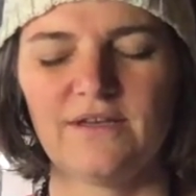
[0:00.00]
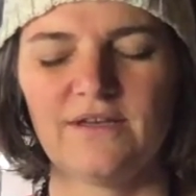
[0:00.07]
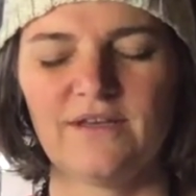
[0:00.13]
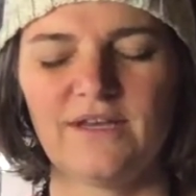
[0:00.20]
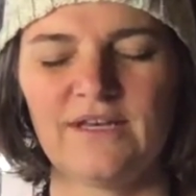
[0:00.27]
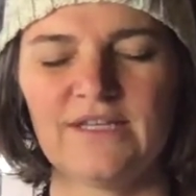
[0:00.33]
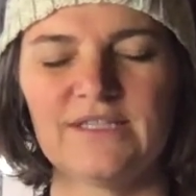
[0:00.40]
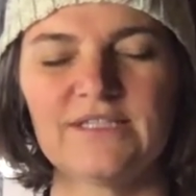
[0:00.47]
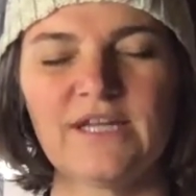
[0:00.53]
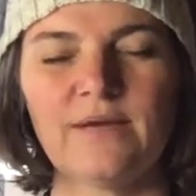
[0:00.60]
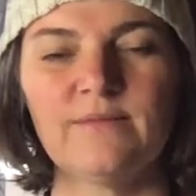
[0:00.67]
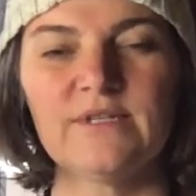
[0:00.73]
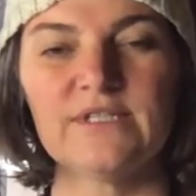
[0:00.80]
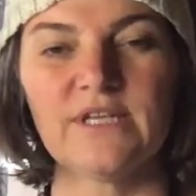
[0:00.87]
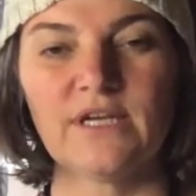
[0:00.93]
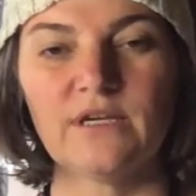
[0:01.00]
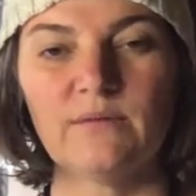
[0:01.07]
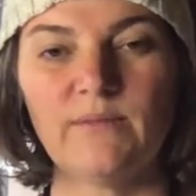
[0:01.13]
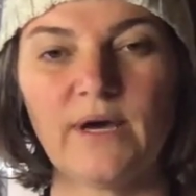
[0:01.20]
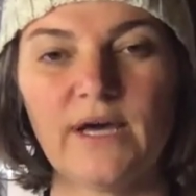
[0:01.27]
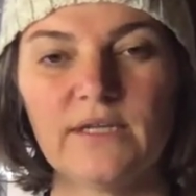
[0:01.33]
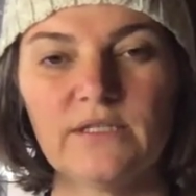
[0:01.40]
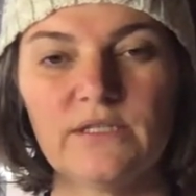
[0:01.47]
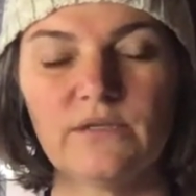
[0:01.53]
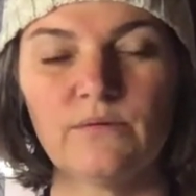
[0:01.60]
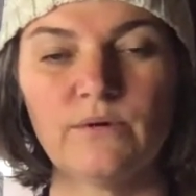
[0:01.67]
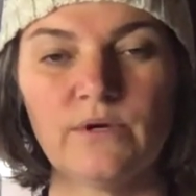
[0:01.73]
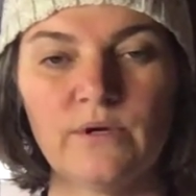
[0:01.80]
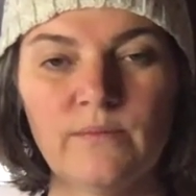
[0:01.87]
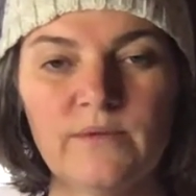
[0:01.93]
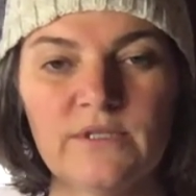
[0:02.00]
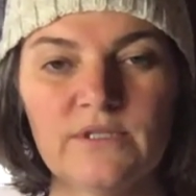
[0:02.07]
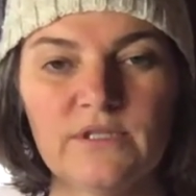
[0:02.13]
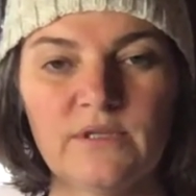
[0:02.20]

And it's time to say goodbye to the room and to the